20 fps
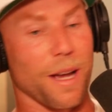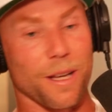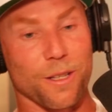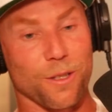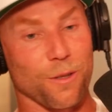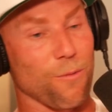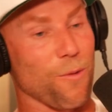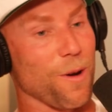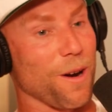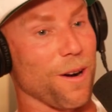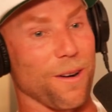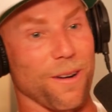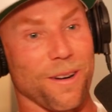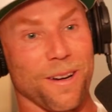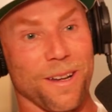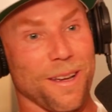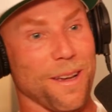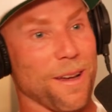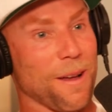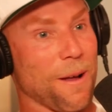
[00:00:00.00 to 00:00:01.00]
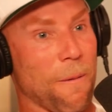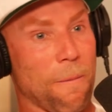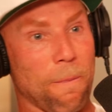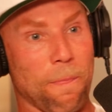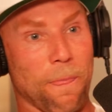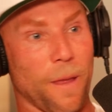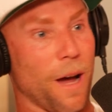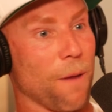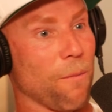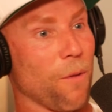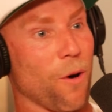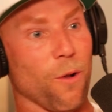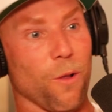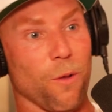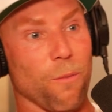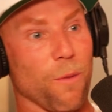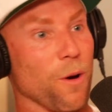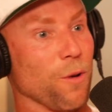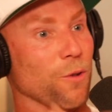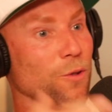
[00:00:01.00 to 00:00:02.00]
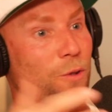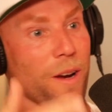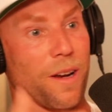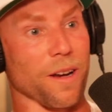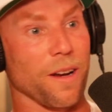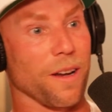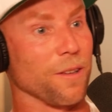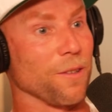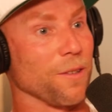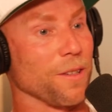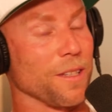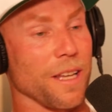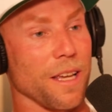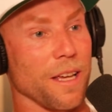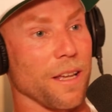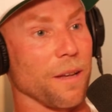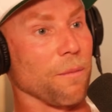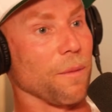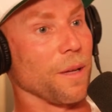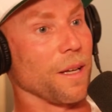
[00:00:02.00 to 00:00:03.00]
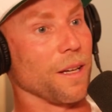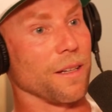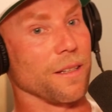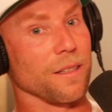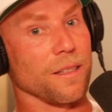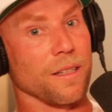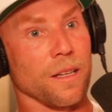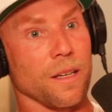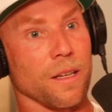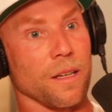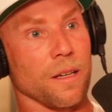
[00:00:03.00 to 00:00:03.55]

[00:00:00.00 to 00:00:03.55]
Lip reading: I swear, I'm all about trying to understand, because